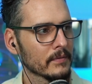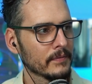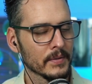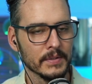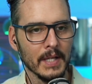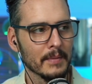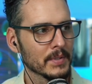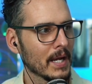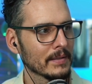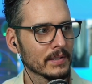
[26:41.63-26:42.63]
full
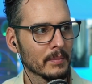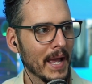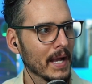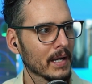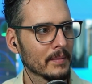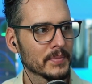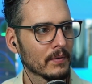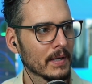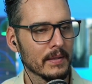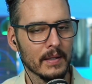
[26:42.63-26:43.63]
snapshots or backups or
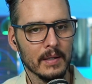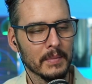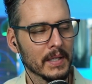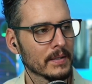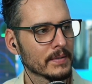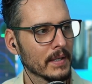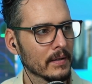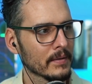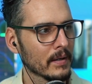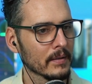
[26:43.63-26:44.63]
anything because
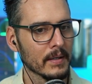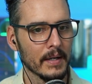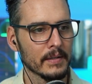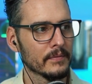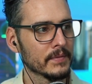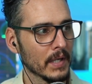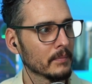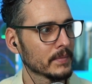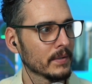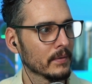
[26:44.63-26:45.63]
they're kind of
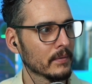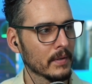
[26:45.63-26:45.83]
dumb too.